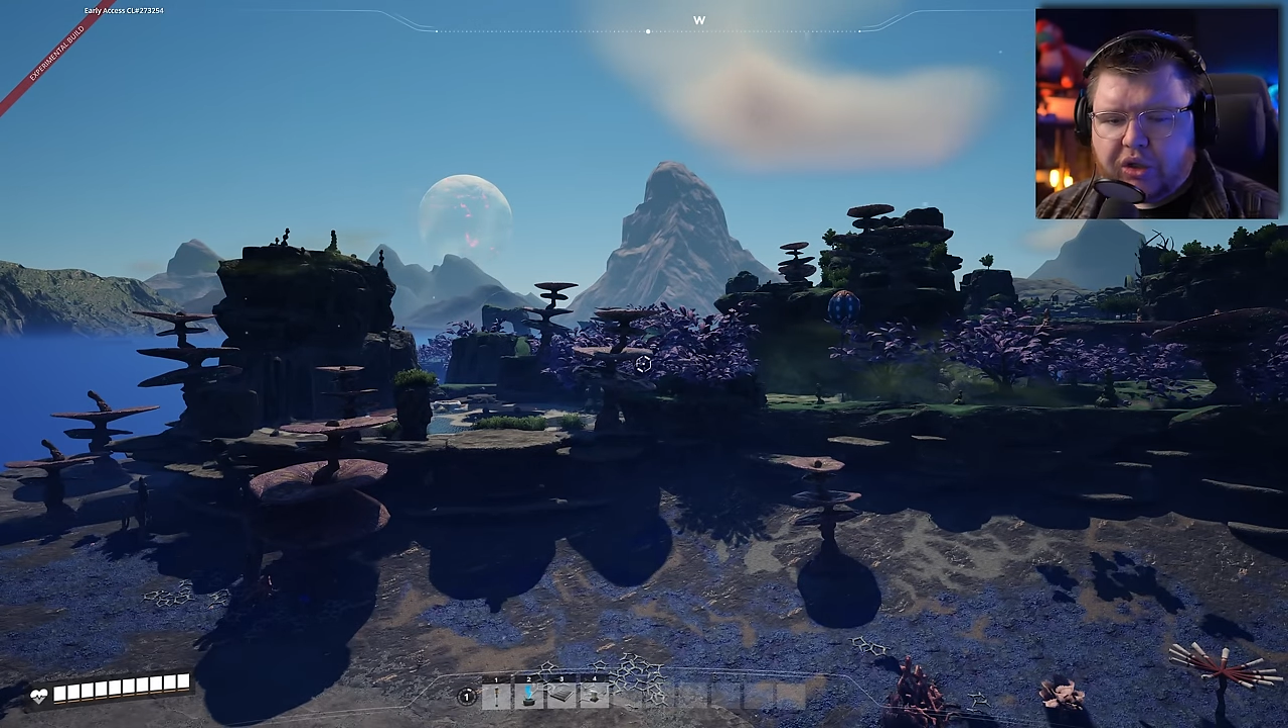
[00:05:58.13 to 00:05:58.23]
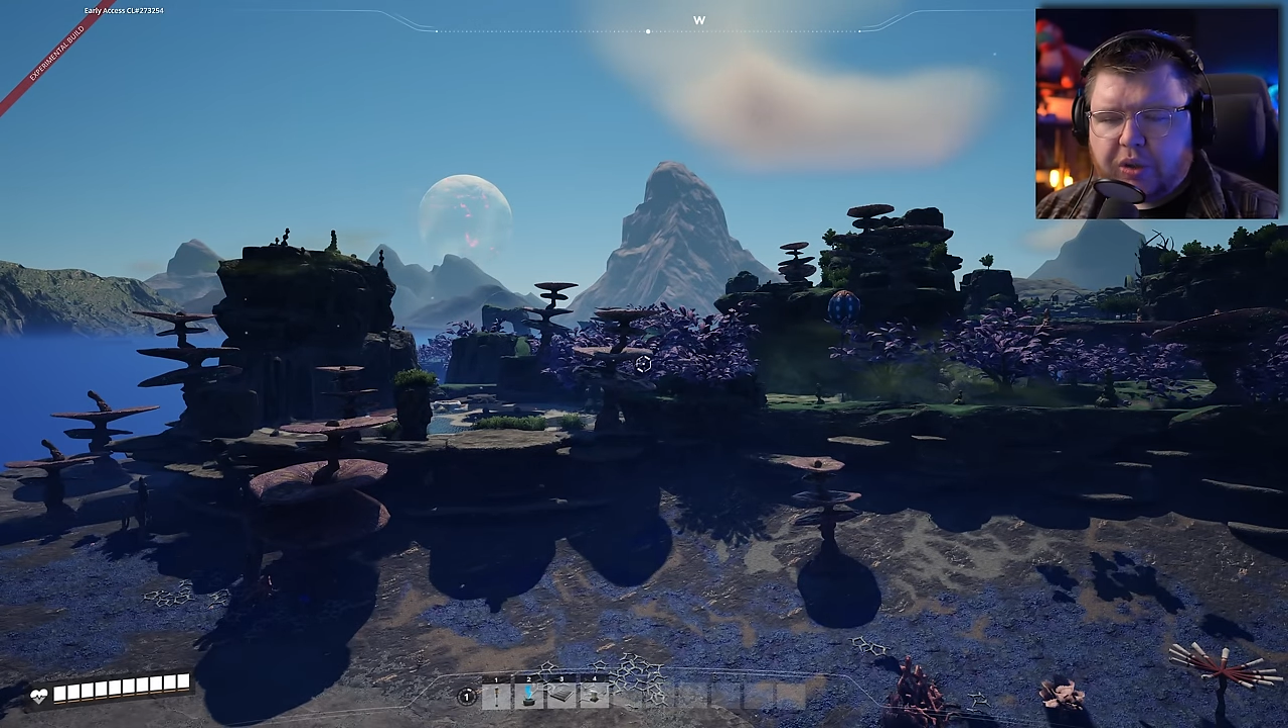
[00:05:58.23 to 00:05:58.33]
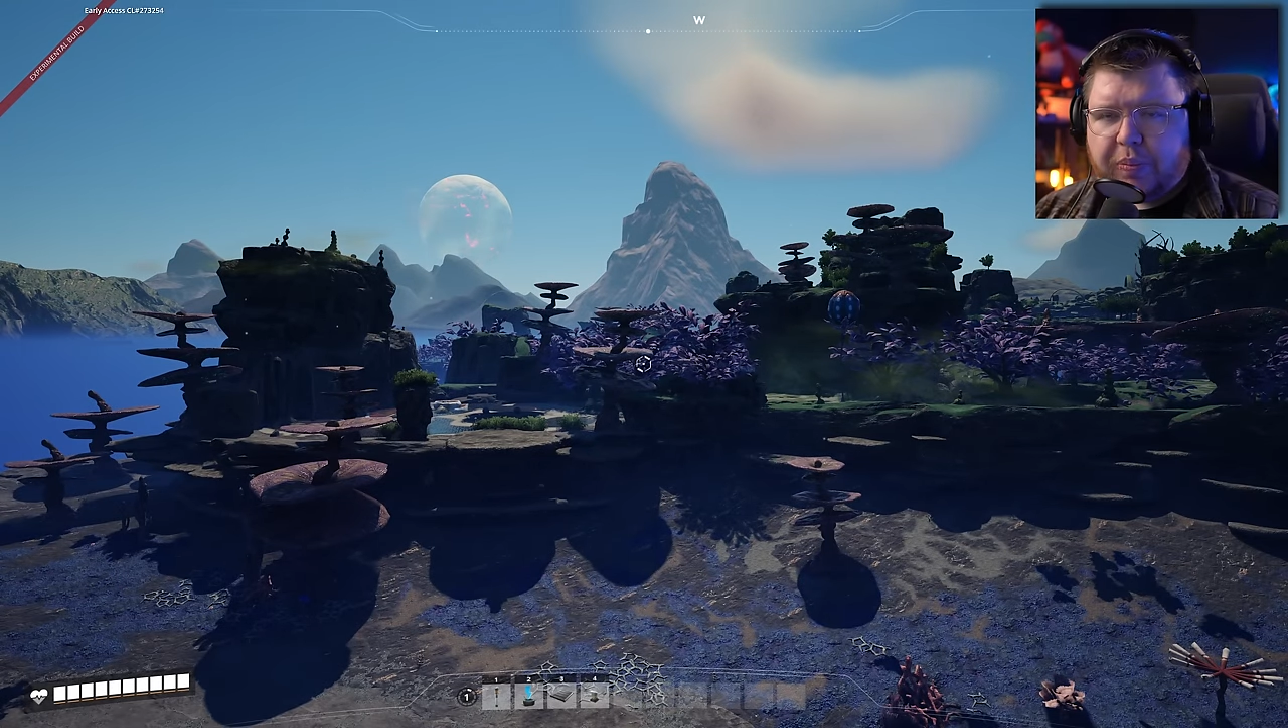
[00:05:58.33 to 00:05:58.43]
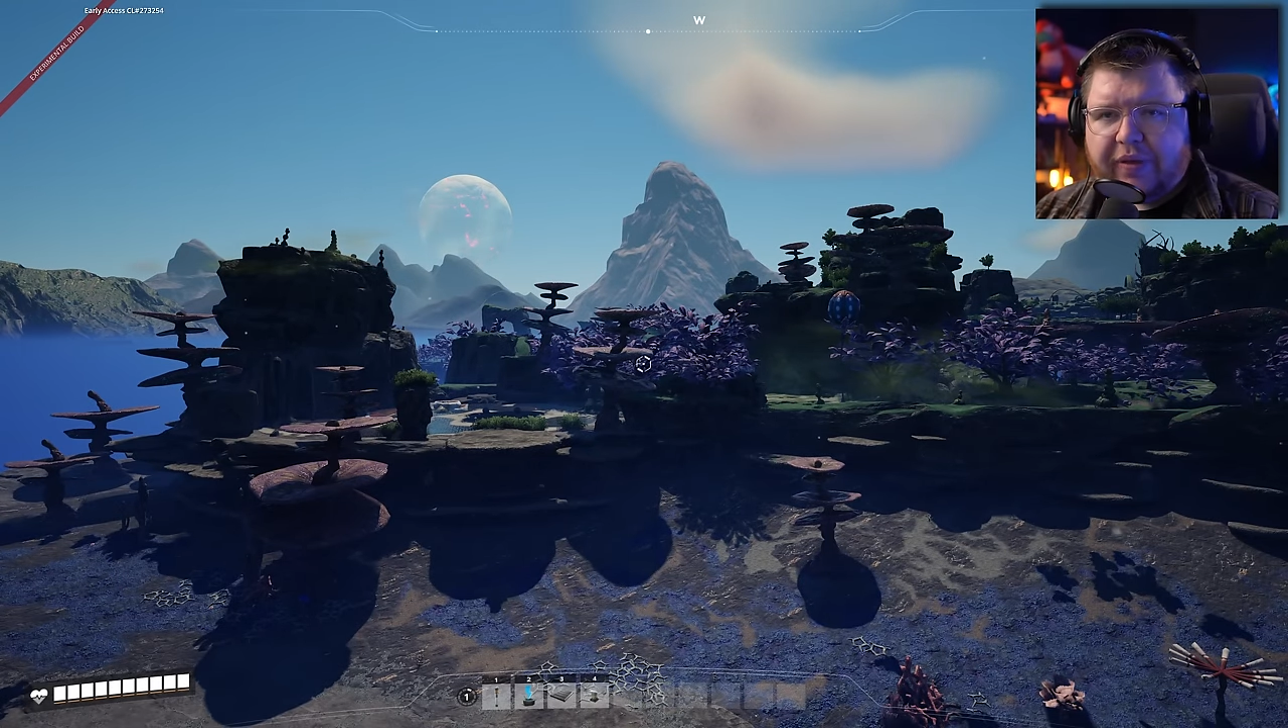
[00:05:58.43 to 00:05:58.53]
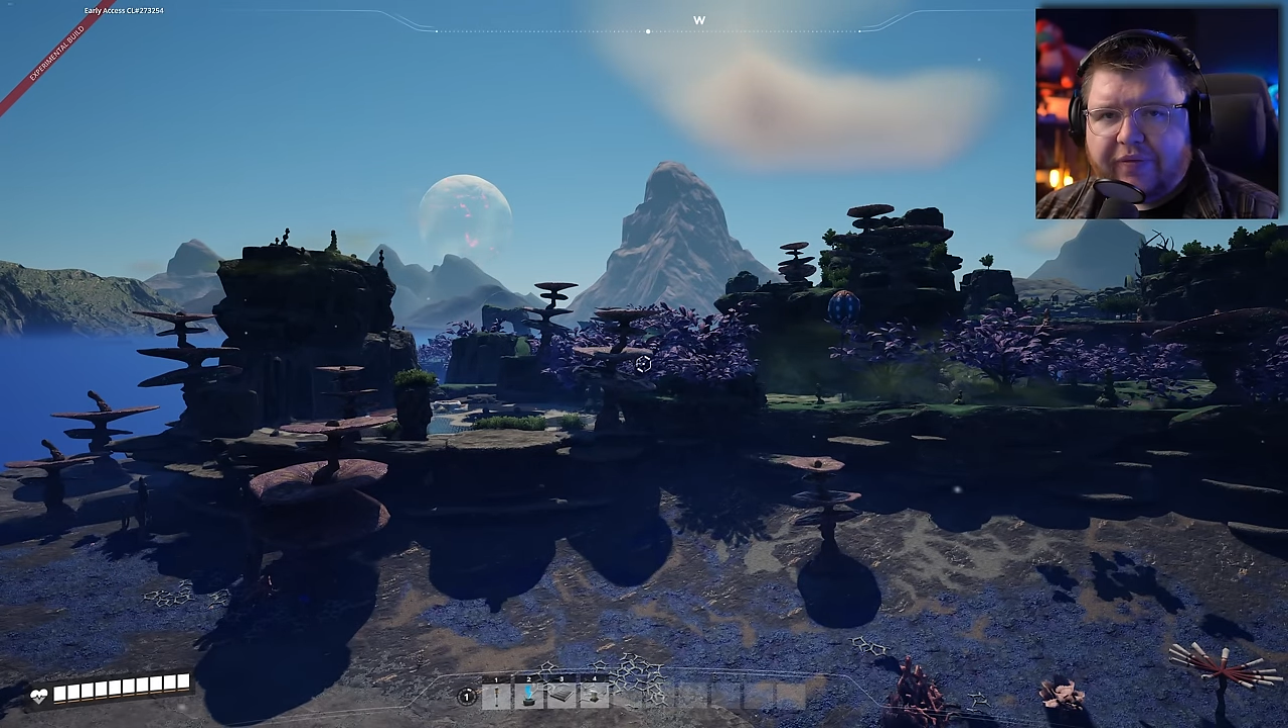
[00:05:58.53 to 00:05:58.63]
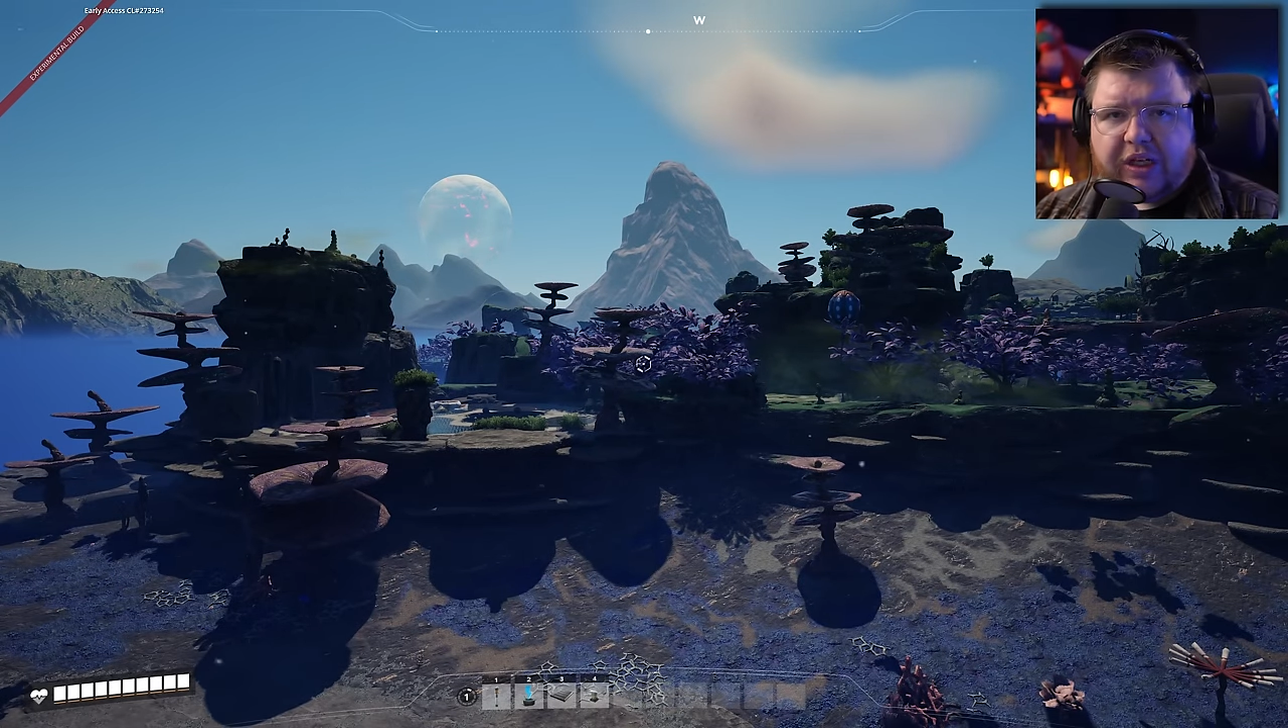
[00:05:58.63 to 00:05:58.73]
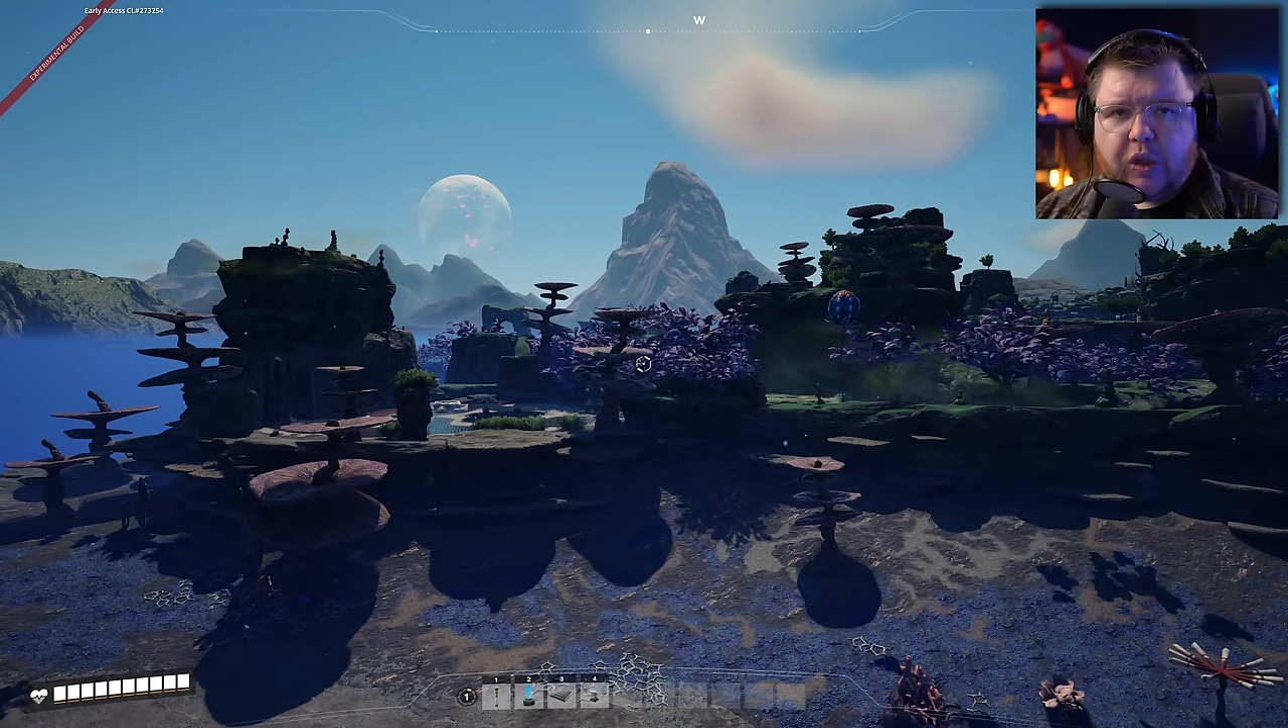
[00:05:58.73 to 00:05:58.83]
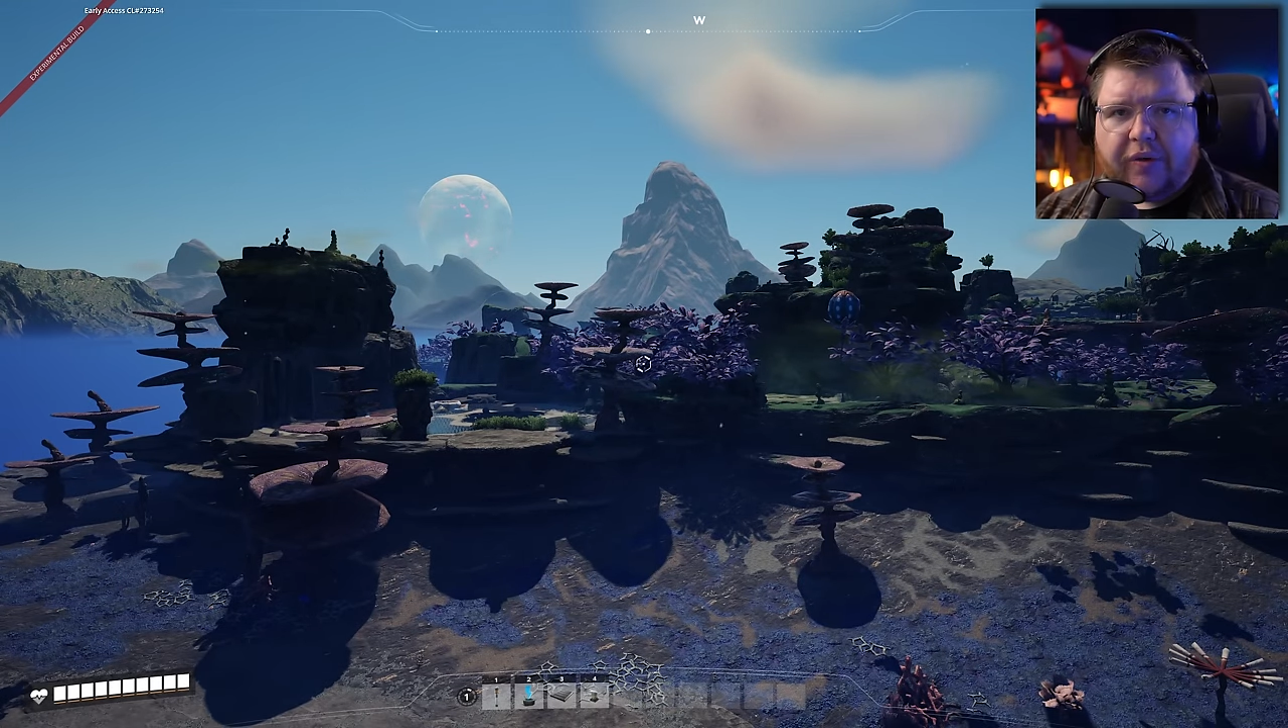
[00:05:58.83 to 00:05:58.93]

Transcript: just be a video